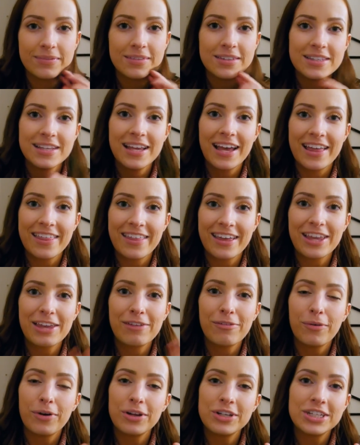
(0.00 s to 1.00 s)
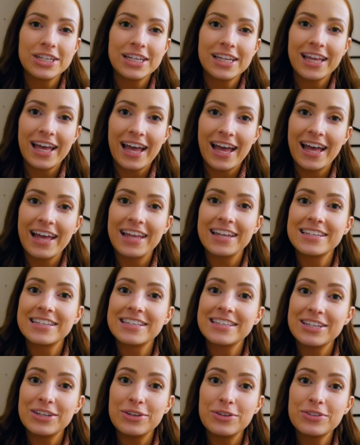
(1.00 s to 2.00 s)
So yeah, thank you for watching and
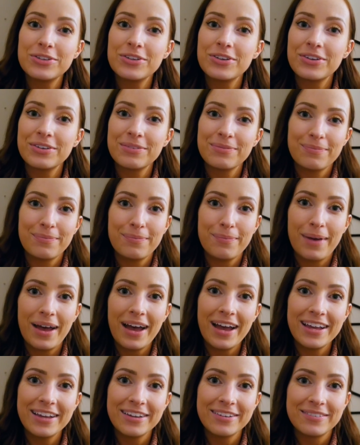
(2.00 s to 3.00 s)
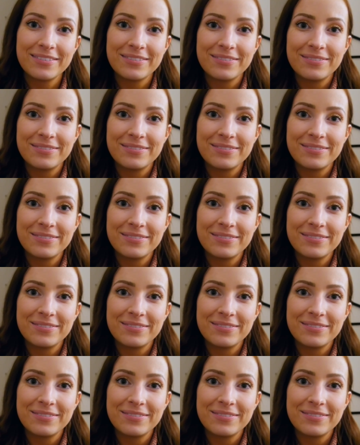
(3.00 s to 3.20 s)
see you soon. Bye.